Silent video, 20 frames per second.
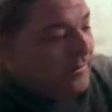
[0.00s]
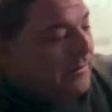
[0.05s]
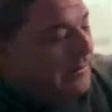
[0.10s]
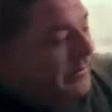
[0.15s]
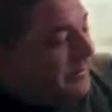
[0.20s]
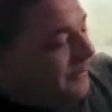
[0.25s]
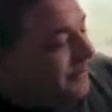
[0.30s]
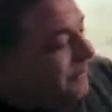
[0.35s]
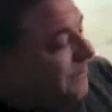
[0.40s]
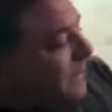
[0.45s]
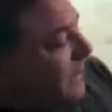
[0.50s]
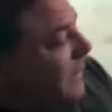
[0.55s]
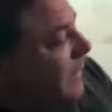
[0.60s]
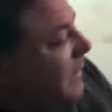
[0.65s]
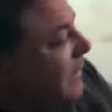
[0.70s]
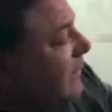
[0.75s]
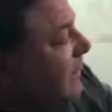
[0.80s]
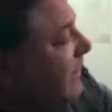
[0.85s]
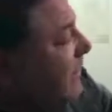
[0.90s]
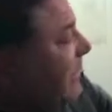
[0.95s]
So if
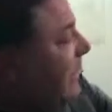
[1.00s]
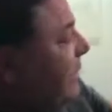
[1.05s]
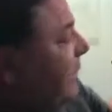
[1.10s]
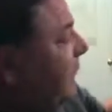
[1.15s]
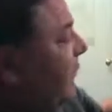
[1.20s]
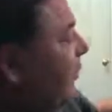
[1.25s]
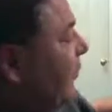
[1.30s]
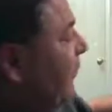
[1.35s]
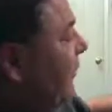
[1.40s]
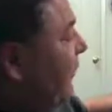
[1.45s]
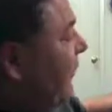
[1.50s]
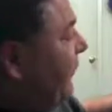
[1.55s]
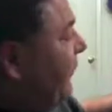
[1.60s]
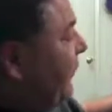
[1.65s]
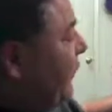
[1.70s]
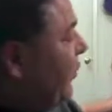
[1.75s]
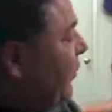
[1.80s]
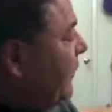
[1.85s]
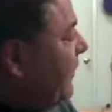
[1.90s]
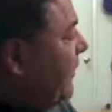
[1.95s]
you want to know how to adjust your
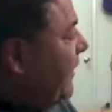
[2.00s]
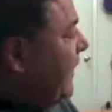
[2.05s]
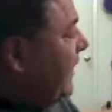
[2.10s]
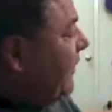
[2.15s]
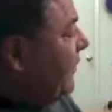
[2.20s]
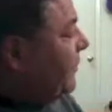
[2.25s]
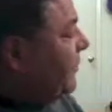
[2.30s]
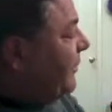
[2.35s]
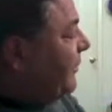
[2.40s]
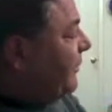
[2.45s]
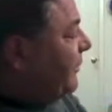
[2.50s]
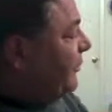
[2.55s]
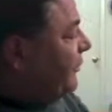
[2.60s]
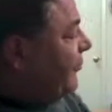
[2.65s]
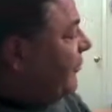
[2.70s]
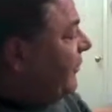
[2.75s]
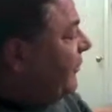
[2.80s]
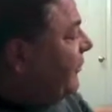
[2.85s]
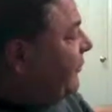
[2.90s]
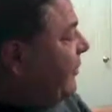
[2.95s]
truss rod,
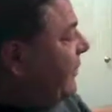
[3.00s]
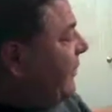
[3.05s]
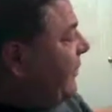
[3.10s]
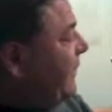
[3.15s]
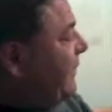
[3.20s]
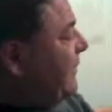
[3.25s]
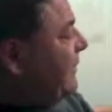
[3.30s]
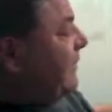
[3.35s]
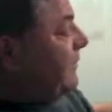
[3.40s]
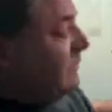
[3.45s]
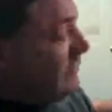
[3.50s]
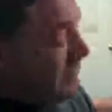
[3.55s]
if I can get a little